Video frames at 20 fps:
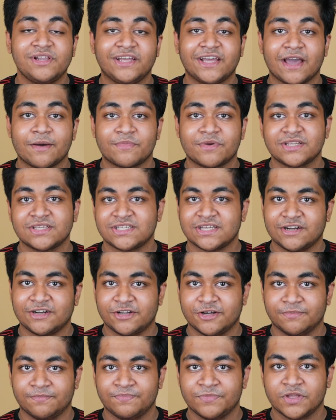camera
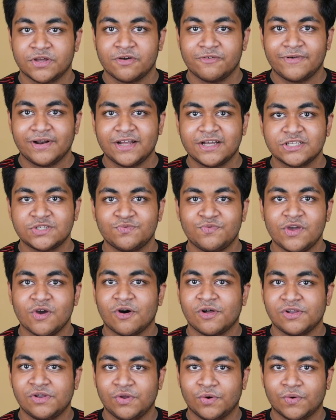setup. Well guys, we
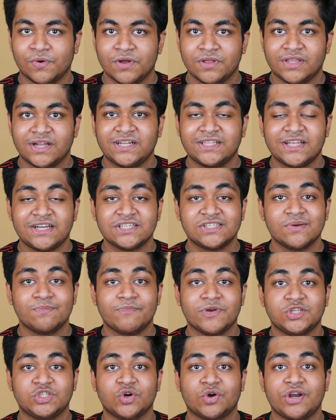all know that there is a
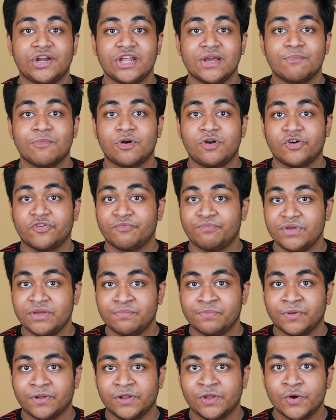majority amount of
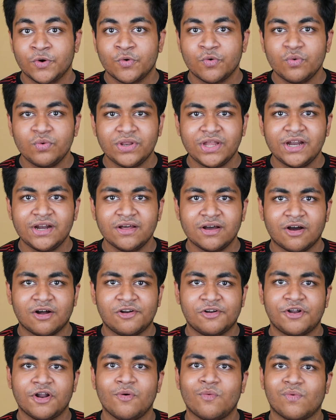people who need an
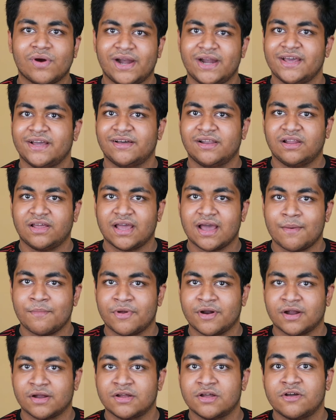ultra wide angle
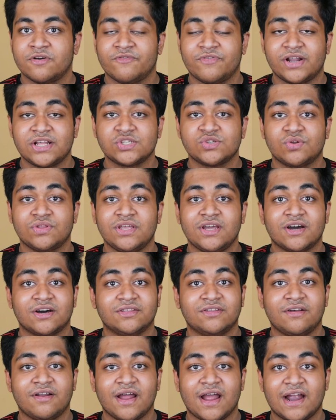camera, whereas on the
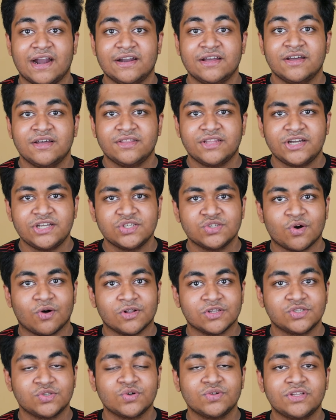other hand there is
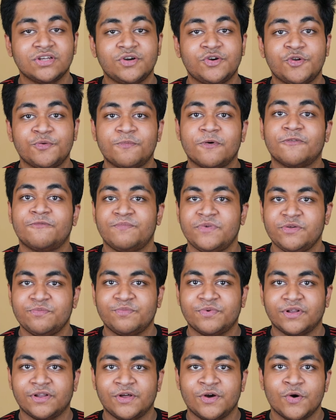also the group of
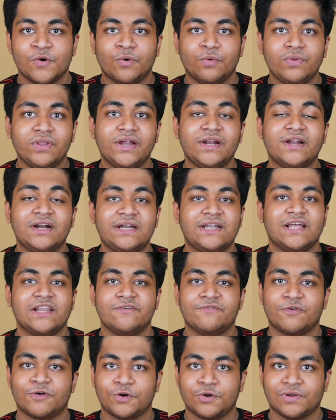people who need a
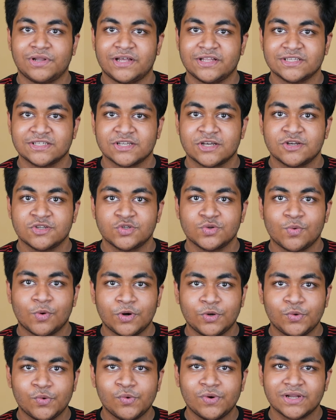telephoto lens. So
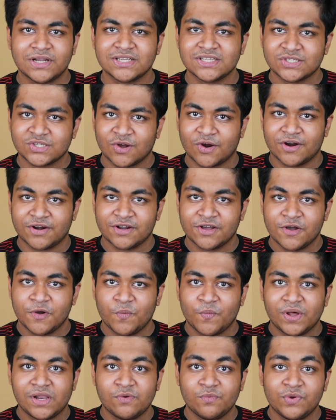what Google has thought,
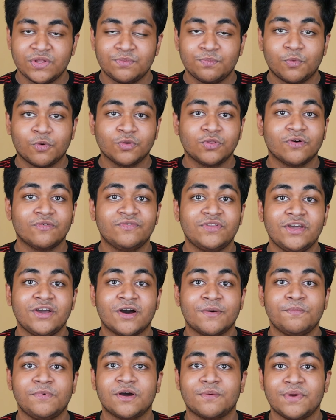well, with both of the
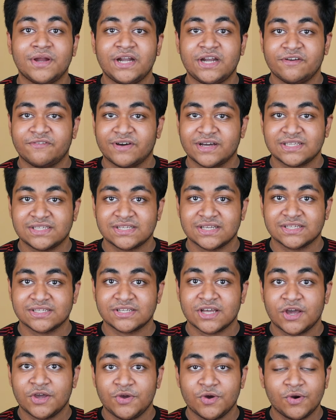upcoming devices
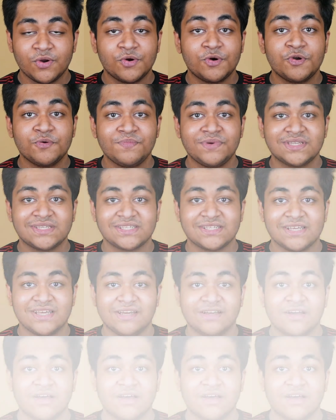you are going to be seeing